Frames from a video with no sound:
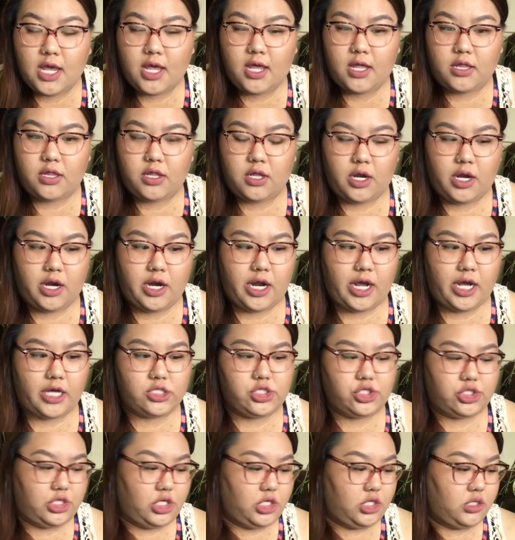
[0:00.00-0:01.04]
and they're
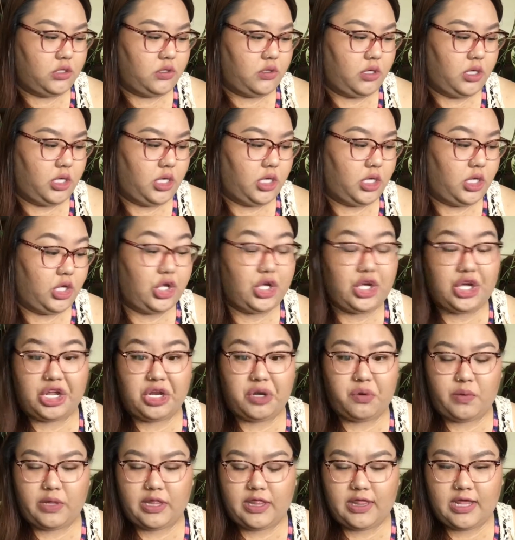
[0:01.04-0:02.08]
actually doing
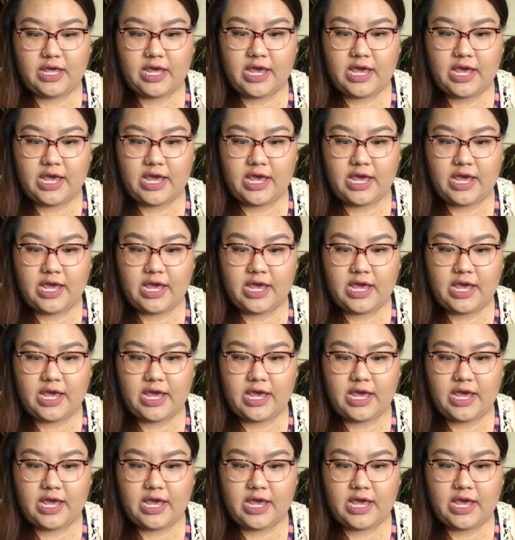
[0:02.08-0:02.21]
good with